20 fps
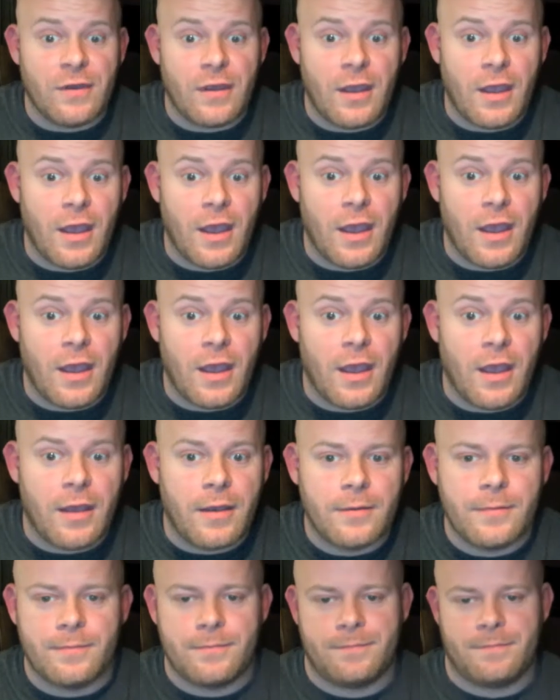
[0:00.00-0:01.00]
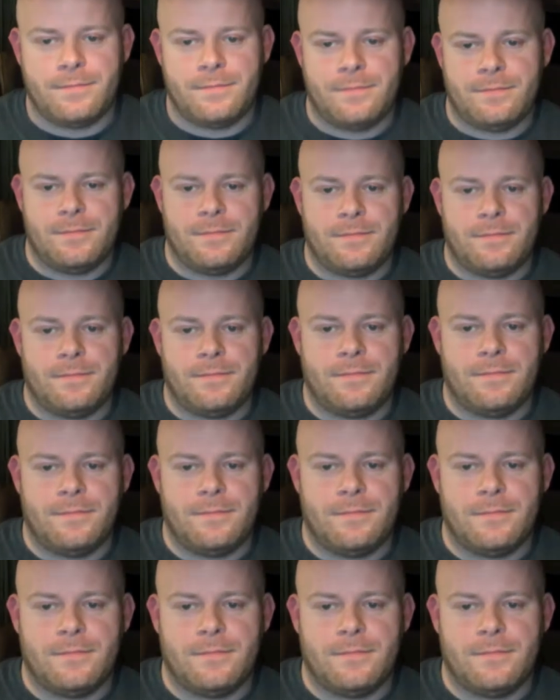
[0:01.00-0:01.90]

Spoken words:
(silence)